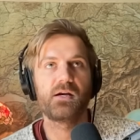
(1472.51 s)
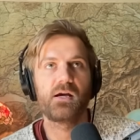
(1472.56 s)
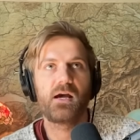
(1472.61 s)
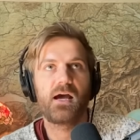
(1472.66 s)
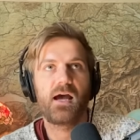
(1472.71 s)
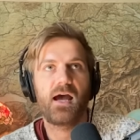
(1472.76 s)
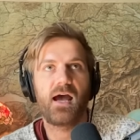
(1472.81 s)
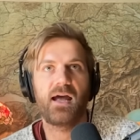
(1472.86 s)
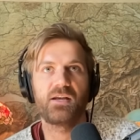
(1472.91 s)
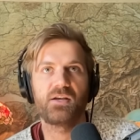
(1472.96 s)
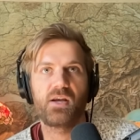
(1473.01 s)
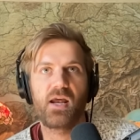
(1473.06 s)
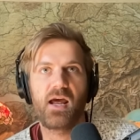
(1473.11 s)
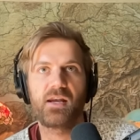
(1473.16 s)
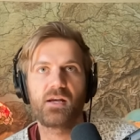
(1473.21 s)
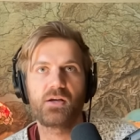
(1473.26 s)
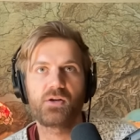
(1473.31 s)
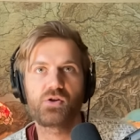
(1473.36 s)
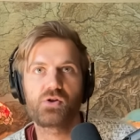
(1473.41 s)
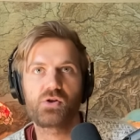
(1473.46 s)
and
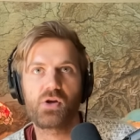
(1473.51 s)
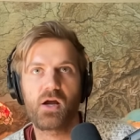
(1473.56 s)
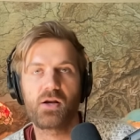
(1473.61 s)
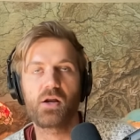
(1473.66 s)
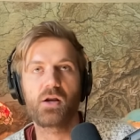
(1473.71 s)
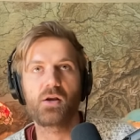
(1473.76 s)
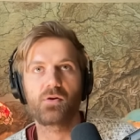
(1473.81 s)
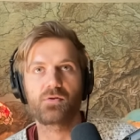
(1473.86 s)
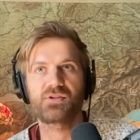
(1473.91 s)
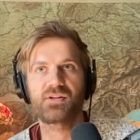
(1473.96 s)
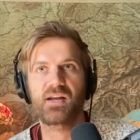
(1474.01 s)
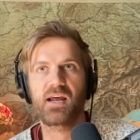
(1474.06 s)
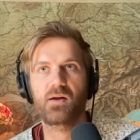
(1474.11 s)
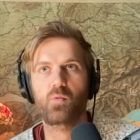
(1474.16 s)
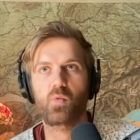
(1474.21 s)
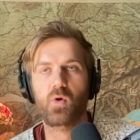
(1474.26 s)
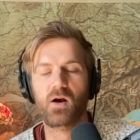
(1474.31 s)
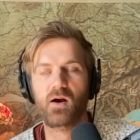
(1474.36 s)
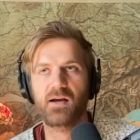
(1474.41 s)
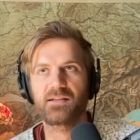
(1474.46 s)
and and understand
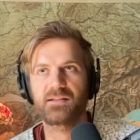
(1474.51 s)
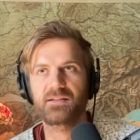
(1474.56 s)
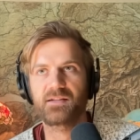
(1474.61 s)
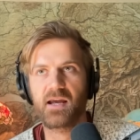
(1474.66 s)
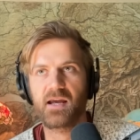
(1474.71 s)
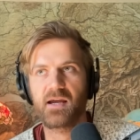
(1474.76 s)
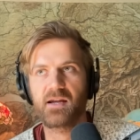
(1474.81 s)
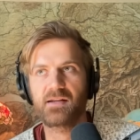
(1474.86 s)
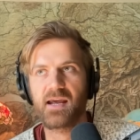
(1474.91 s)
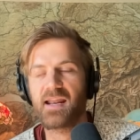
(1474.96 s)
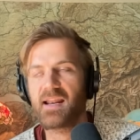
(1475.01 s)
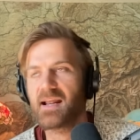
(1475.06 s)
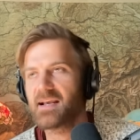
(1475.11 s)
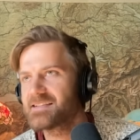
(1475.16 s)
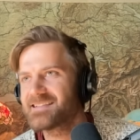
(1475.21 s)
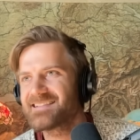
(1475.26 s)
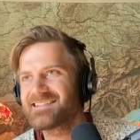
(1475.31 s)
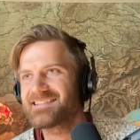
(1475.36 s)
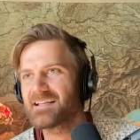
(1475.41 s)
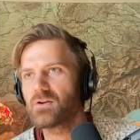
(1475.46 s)
where I stand, and I
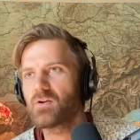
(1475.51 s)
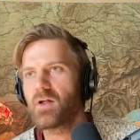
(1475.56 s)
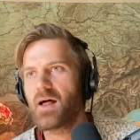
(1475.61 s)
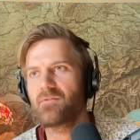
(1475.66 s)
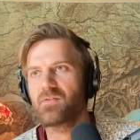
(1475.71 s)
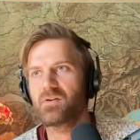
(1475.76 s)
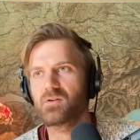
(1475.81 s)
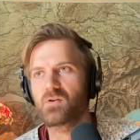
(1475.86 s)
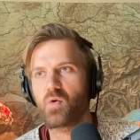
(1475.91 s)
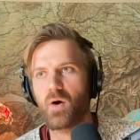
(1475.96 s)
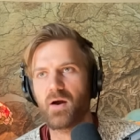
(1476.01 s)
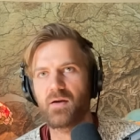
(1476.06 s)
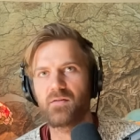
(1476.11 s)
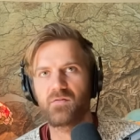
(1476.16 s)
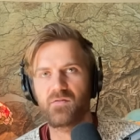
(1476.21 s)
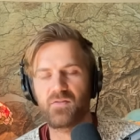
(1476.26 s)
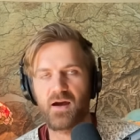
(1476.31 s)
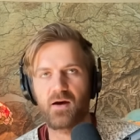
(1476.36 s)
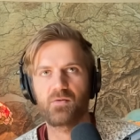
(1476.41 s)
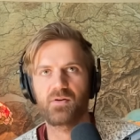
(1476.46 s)
still haven't quite
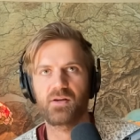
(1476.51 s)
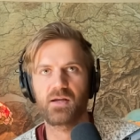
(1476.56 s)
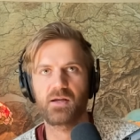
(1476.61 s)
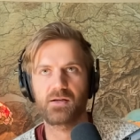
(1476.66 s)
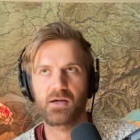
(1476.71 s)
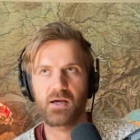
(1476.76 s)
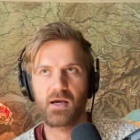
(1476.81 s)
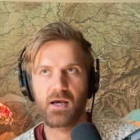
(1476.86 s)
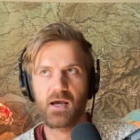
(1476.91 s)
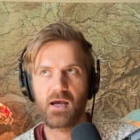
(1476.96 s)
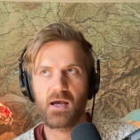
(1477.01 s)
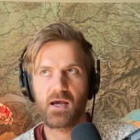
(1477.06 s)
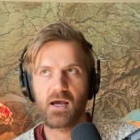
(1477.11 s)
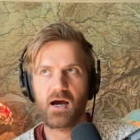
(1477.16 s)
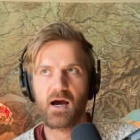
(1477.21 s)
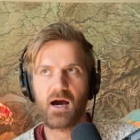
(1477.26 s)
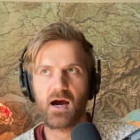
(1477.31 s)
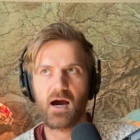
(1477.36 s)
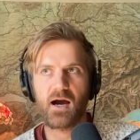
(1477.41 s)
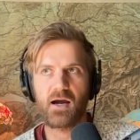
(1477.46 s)
found it.
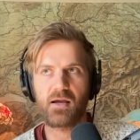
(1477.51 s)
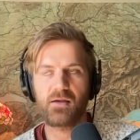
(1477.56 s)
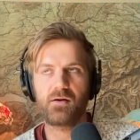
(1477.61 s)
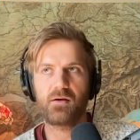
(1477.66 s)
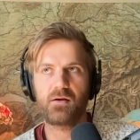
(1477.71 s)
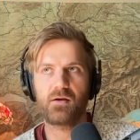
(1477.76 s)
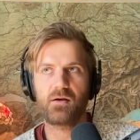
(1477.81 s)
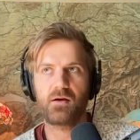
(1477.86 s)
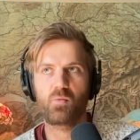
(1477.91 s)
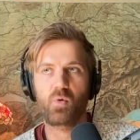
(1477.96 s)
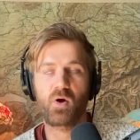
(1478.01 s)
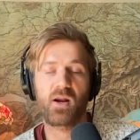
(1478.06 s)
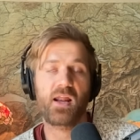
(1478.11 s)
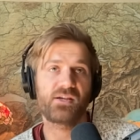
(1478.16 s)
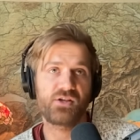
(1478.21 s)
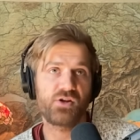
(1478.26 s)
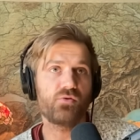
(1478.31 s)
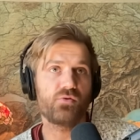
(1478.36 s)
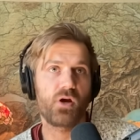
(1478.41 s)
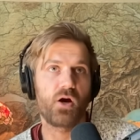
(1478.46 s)
I what I
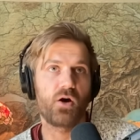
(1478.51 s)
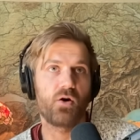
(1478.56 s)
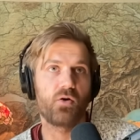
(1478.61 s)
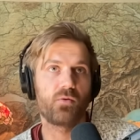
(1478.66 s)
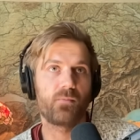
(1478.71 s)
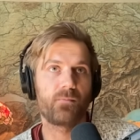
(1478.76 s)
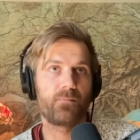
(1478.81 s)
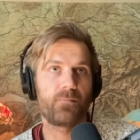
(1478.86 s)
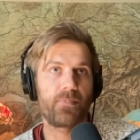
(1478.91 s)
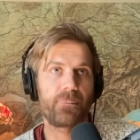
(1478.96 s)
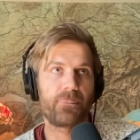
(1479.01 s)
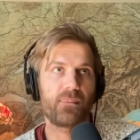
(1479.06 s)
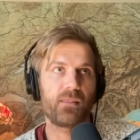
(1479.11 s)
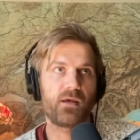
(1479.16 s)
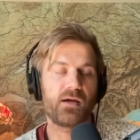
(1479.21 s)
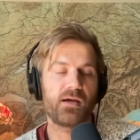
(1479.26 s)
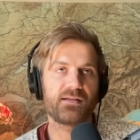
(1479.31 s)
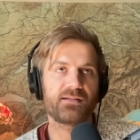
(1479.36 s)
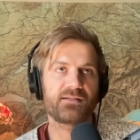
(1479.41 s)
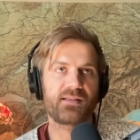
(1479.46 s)
do know
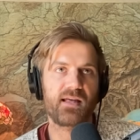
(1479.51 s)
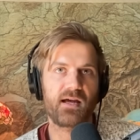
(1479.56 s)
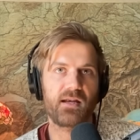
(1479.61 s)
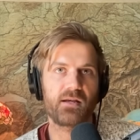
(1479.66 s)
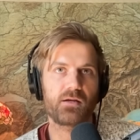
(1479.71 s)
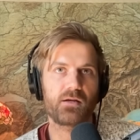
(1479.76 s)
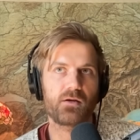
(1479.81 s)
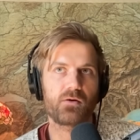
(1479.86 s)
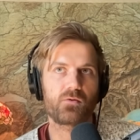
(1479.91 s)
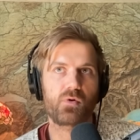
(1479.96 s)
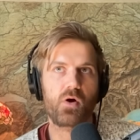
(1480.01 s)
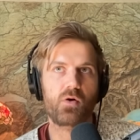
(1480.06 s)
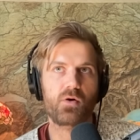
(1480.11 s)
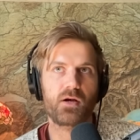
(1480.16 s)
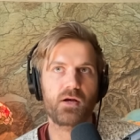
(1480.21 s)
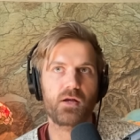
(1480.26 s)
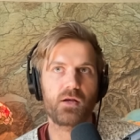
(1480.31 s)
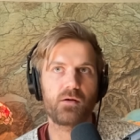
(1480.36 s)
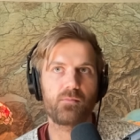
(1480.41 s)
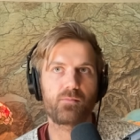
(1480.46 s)
is that
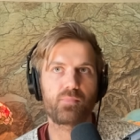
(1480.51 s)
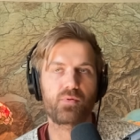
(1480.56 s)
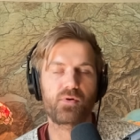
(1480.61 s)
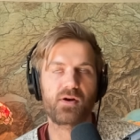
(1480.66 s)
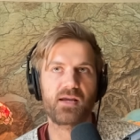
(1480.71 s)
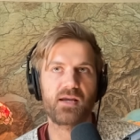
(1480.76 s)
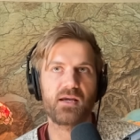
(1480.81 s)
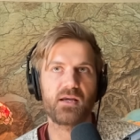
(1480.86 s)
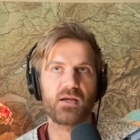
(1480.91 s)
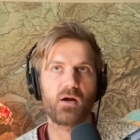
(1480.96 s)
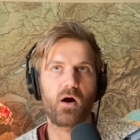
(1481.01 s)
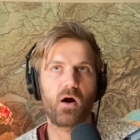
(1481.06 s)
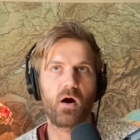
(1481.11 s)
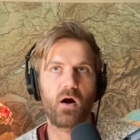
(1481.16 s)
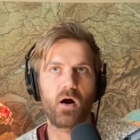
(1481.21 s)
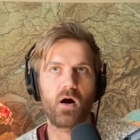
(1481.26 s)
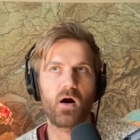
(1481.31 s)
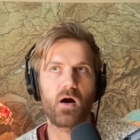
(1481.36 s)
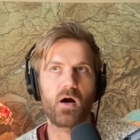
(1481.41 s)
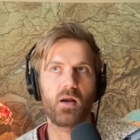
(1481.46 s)
Rogan bringing
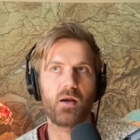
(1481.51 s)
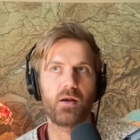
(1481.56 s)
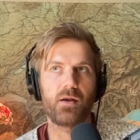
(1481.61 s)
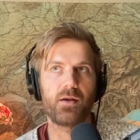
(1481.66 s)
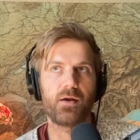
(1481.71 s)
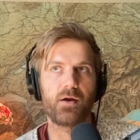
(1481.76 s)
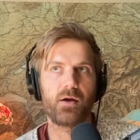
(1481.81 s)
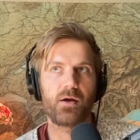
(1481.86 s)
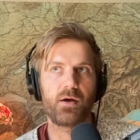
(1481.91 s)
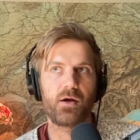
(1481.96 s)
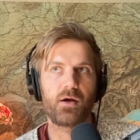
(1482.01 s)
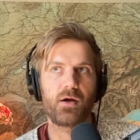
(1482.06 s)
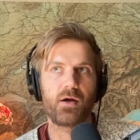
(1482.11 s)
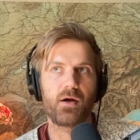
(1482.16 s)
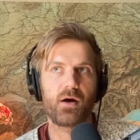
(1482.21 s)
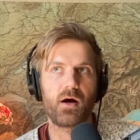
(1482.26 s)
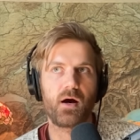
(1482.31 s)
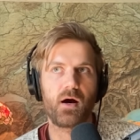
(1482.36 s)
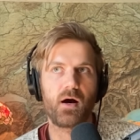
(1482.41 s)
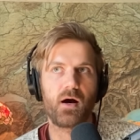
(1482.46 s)
on
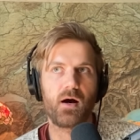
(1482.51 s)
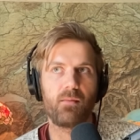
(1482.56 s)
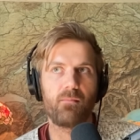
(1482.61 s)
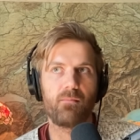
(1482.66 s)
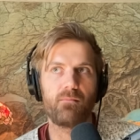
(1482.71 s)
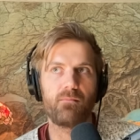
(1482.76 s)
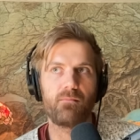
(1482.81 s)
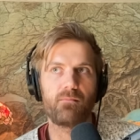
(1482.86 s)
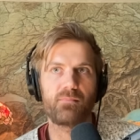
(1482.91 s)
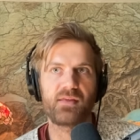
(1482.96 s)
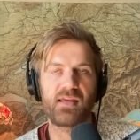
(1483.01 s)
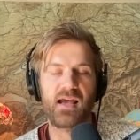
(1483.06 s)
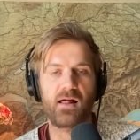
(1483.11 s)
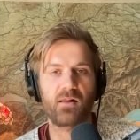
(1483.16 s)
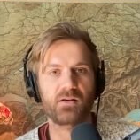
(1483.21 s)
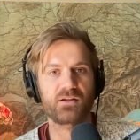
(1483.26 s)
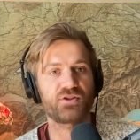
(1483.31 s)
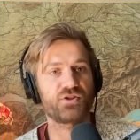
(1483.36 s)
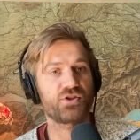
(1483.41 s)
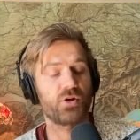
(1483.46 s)
um, the
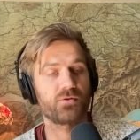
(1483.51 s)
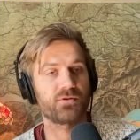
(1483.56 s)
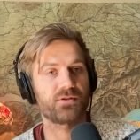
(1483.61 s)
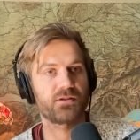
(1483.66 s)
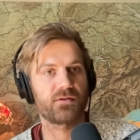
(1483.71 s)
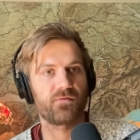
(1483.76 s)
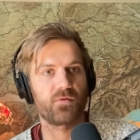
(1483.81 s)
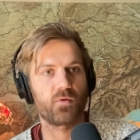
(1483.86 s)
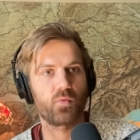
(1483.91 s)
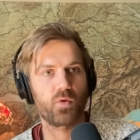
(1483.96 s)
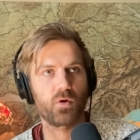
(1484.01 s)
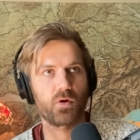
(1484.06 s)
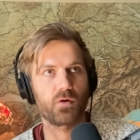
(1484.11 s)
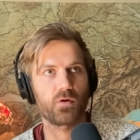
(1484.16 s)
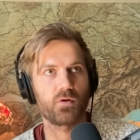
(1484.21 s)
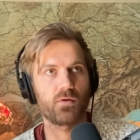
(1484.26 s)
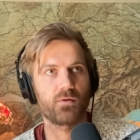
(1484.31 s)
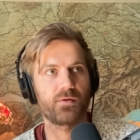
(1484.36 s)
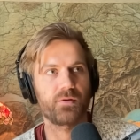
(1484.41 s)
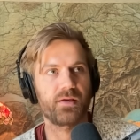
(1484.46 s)
Alex Joneses of the
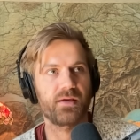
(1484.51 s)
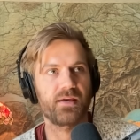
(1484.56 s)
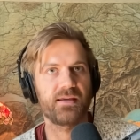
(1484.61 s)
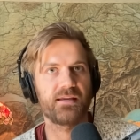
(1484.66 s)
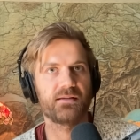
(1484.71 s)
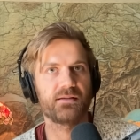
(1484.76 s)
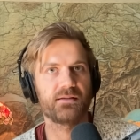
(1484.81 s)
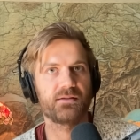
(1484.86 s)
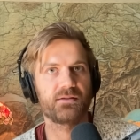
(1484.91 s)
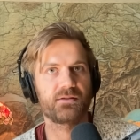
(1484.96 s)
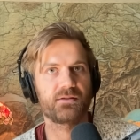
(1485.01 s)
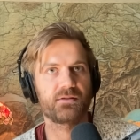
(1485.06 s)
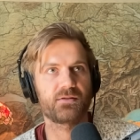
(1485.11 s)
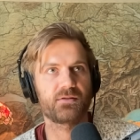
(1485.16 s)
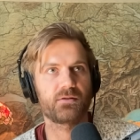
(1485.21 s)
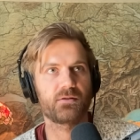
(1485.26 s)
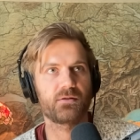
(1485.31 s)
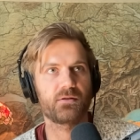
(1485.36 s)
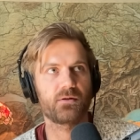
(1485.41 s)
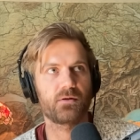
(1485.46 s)
world is
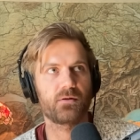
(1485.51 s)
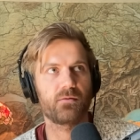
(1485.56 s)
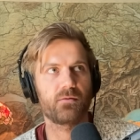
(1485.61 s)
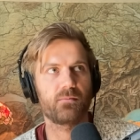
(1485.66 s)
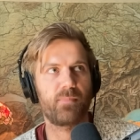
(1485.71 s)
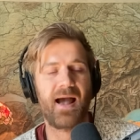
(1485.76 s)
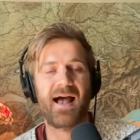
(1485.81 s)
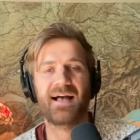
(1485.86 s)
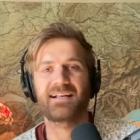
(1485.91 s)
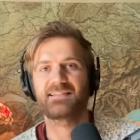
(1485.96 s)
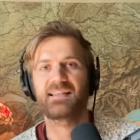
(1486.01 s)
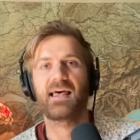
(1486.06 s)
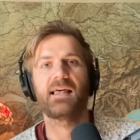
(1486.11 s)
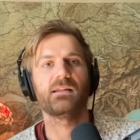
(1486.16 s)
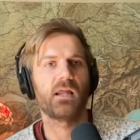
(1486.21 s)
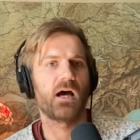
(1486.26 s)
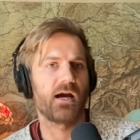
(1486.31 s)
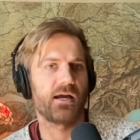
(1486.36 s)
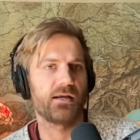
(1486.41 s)
past that line.